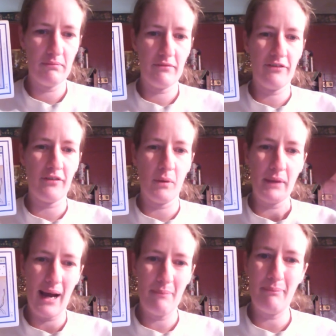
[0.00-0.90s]
from
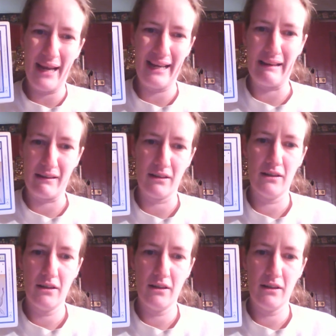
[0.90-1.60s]
that pain.